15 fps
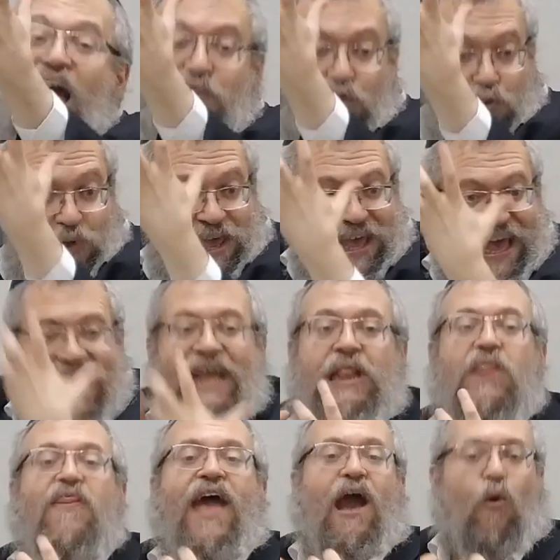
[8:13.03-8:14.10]
which is God,
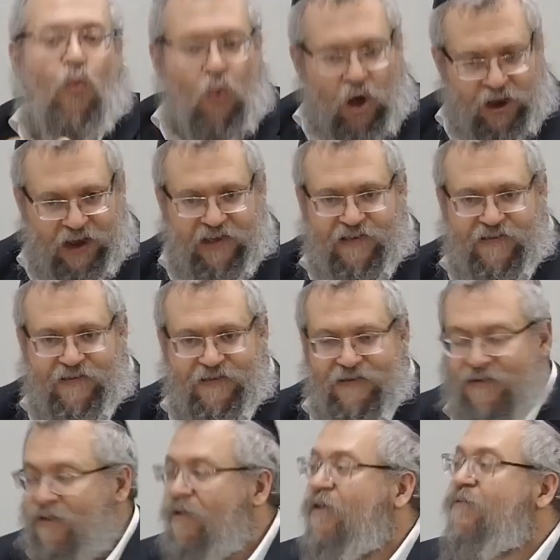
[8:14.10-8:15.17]
out of
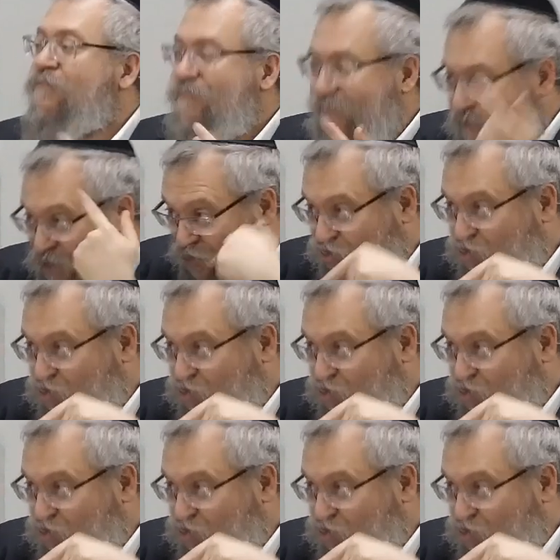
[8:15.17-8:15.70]
creation,